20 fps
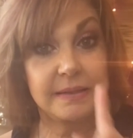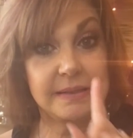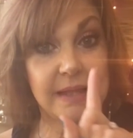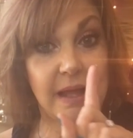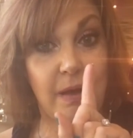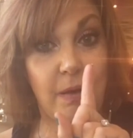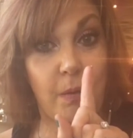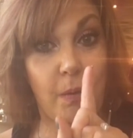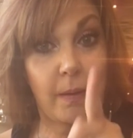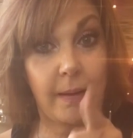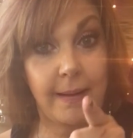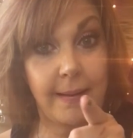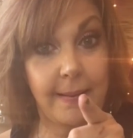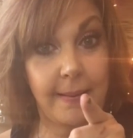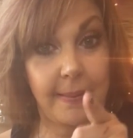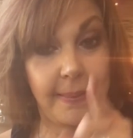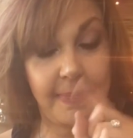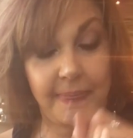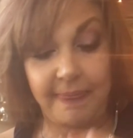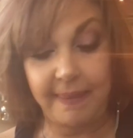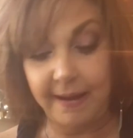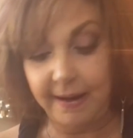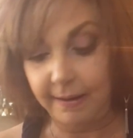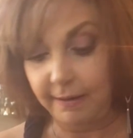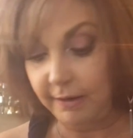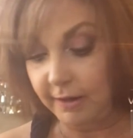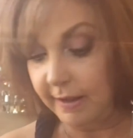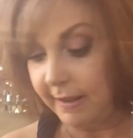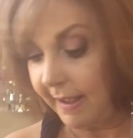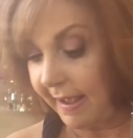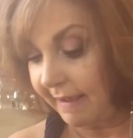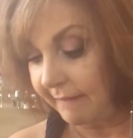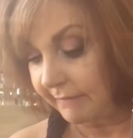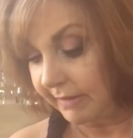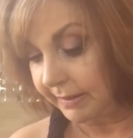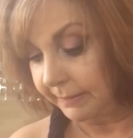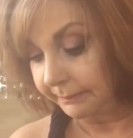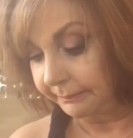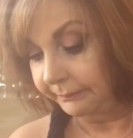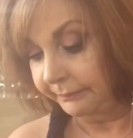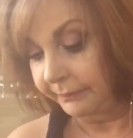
So there you have it.